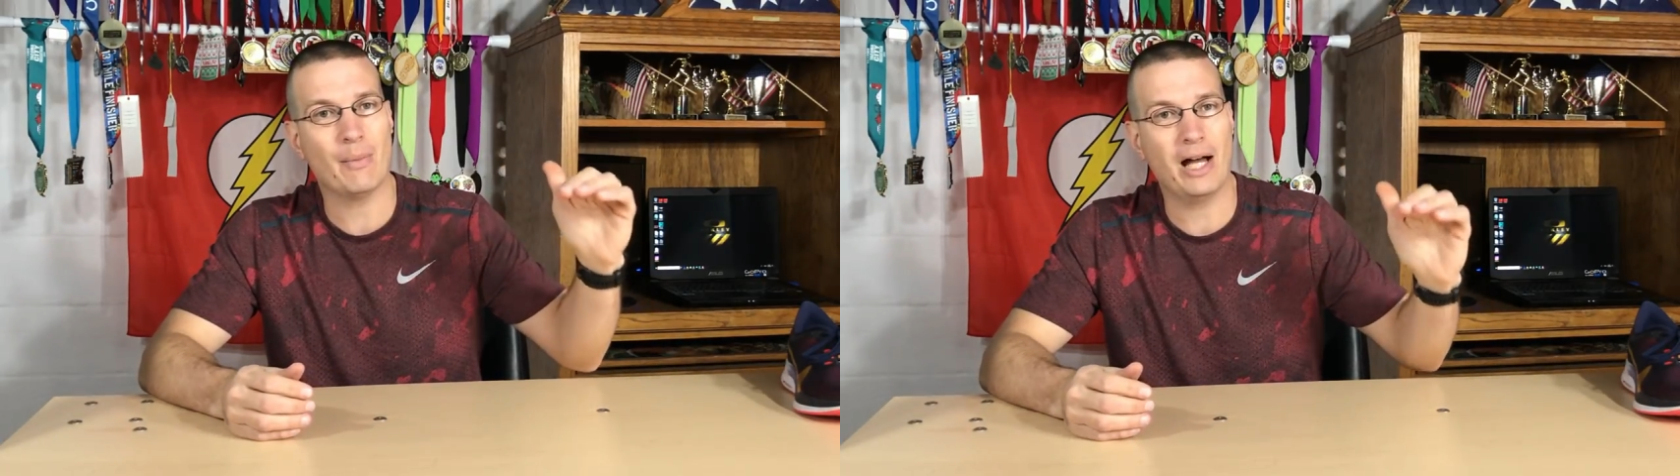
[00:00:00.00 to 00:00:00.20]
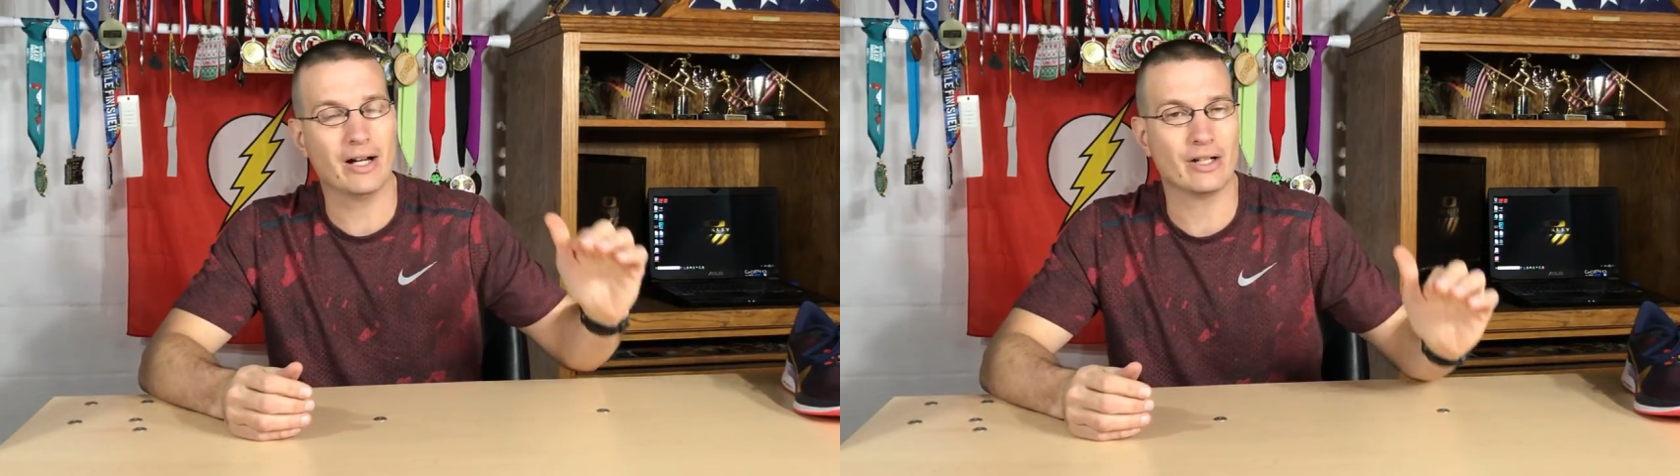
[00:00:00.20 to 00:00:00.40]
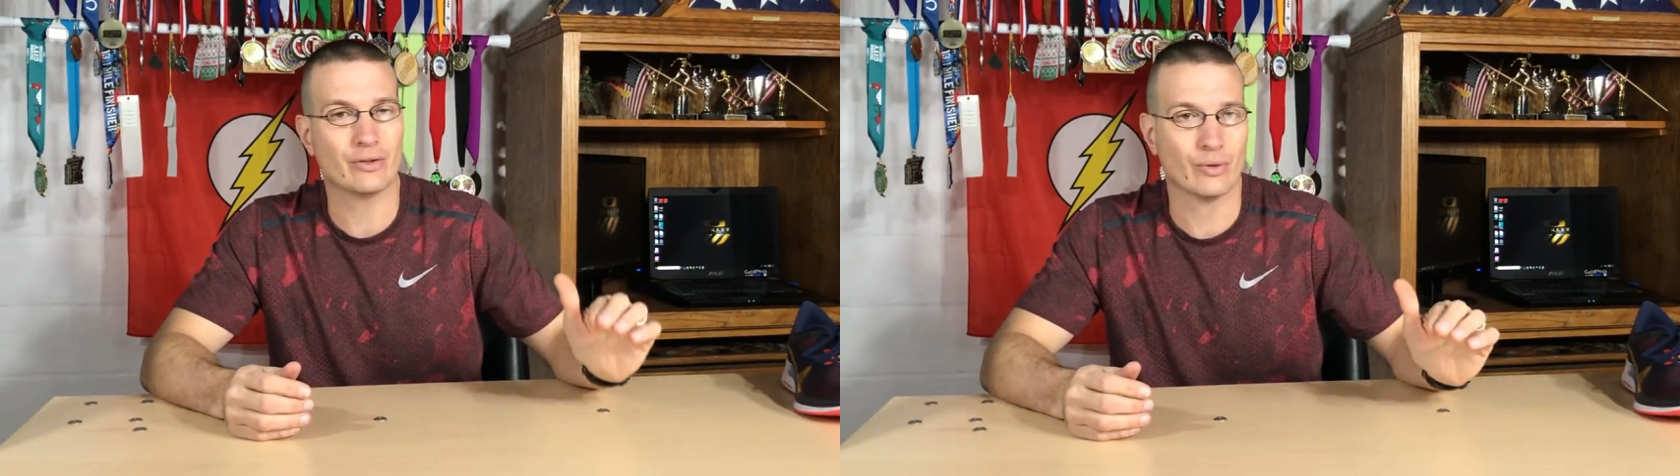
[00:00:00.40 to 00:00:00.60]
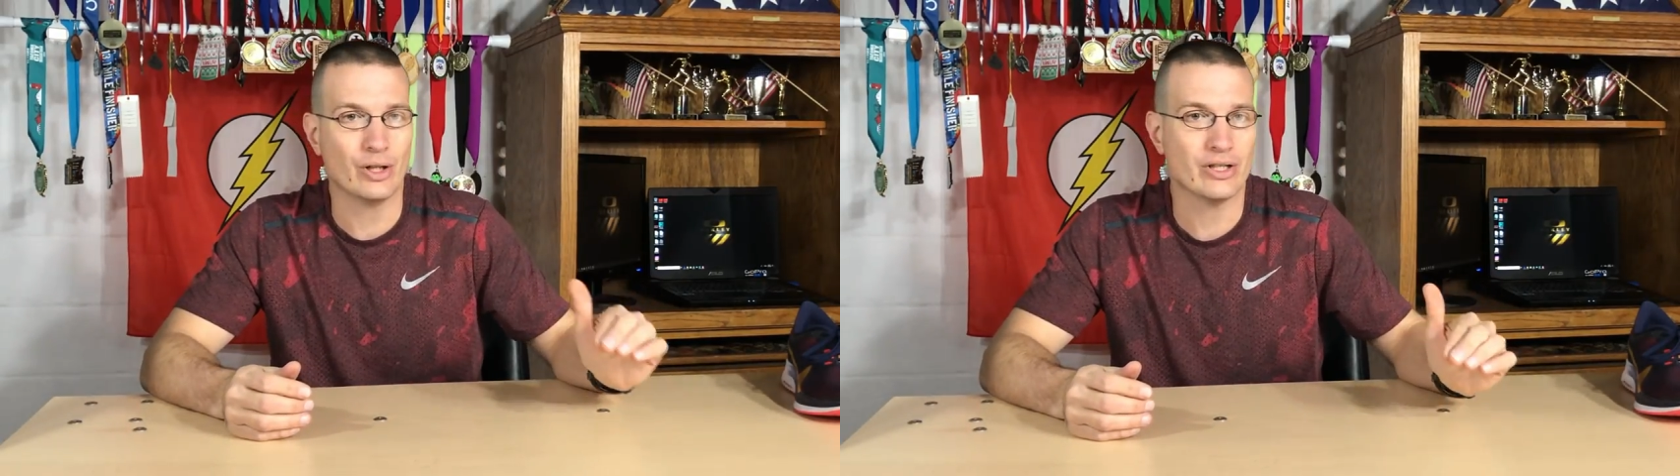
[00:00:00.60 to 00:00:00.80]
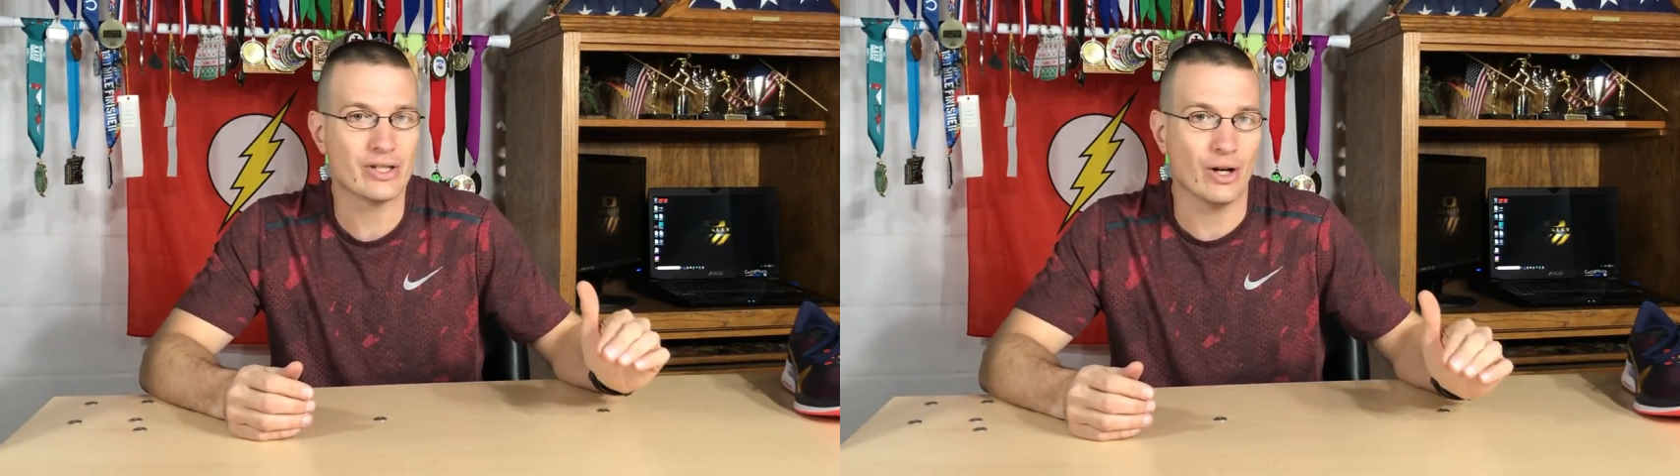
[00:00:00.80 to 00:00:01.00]
mileage
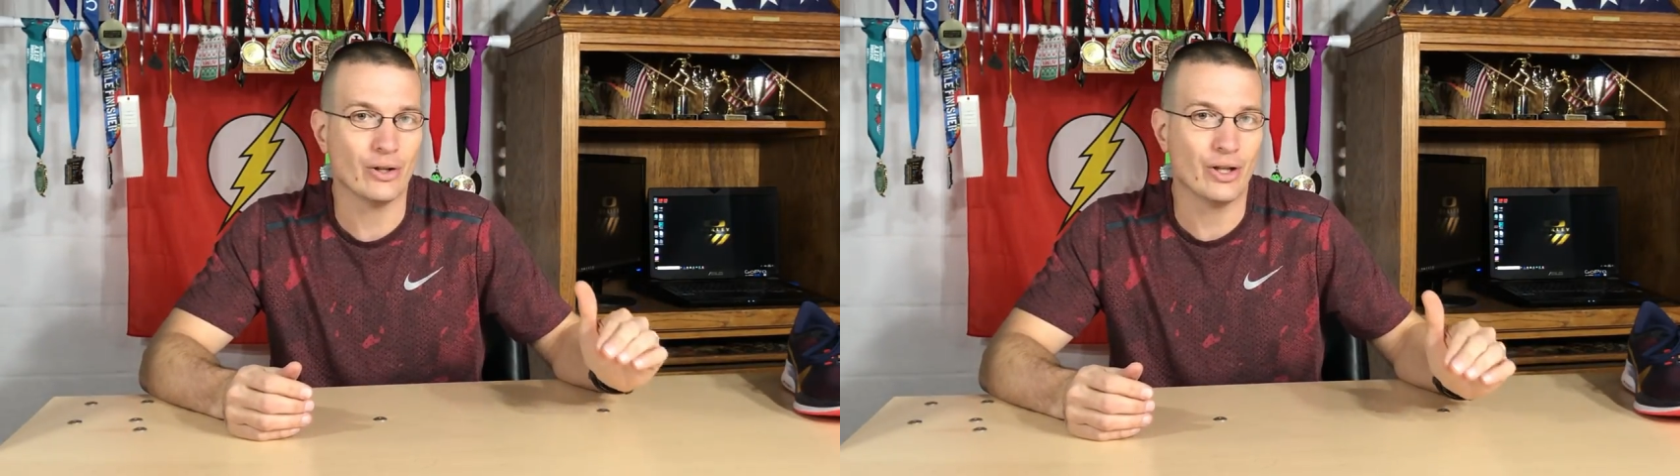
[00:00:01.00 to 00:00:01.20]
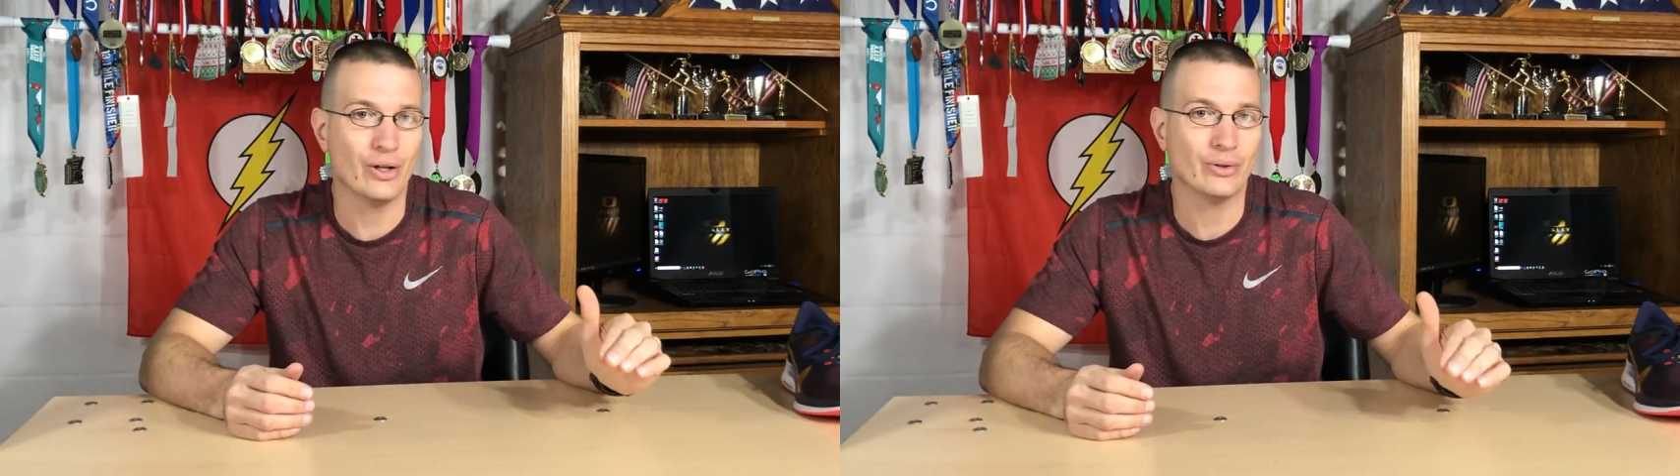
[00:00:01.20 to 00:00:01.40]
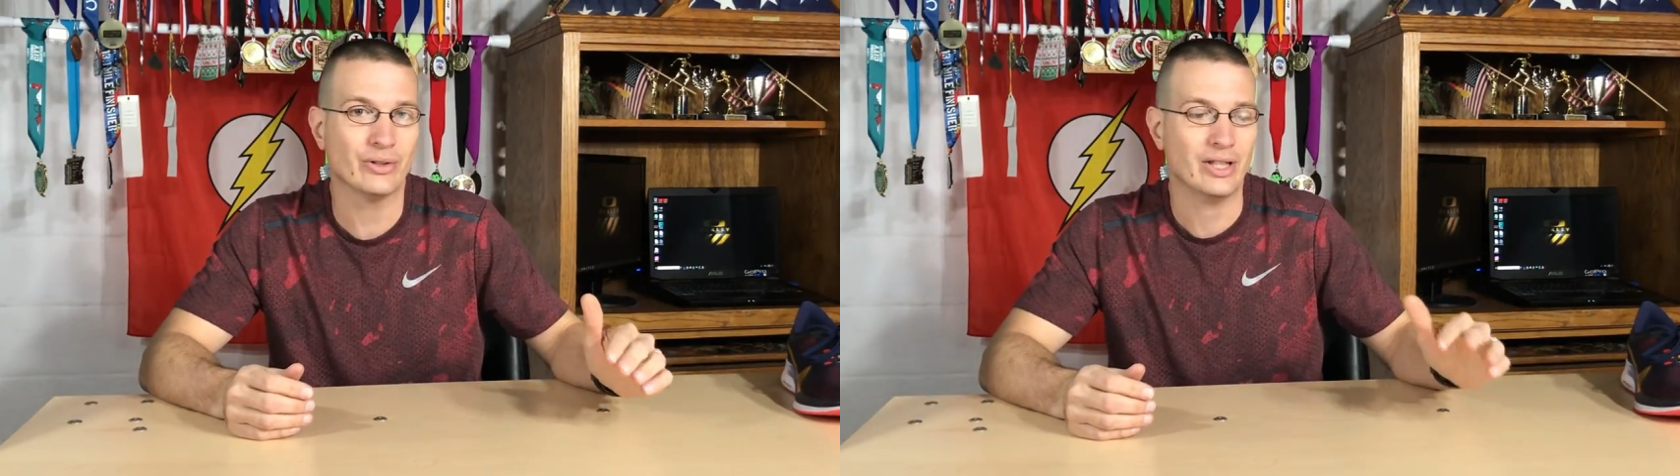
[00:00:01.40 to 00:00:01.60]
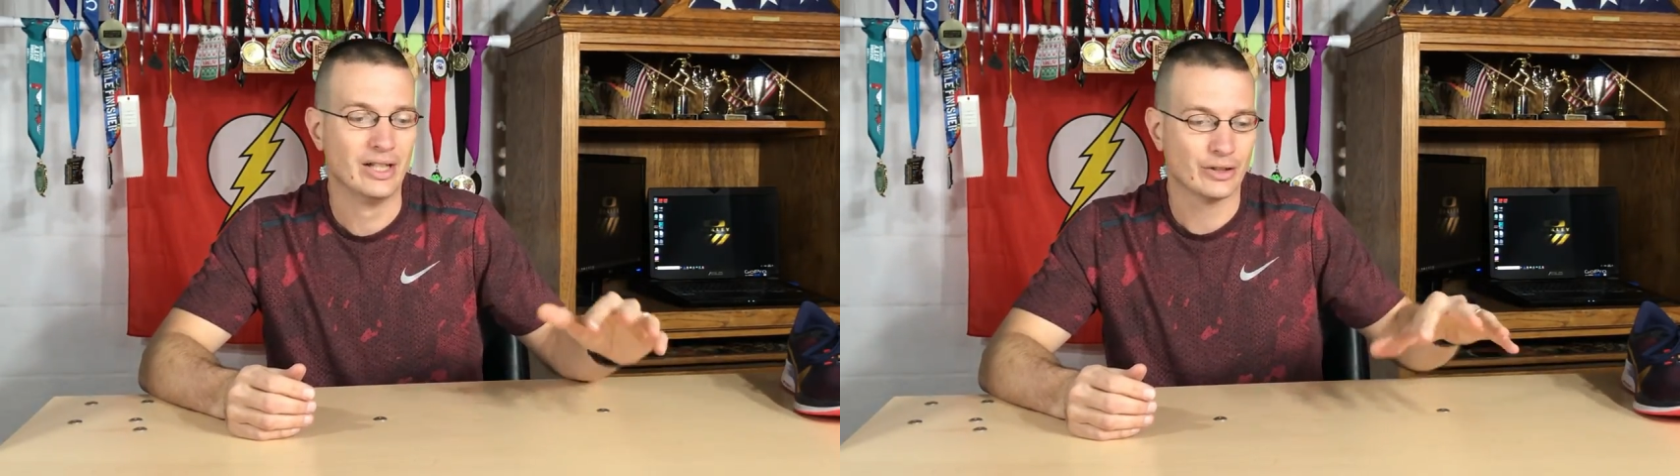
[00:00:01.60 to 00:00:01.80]
runs on those.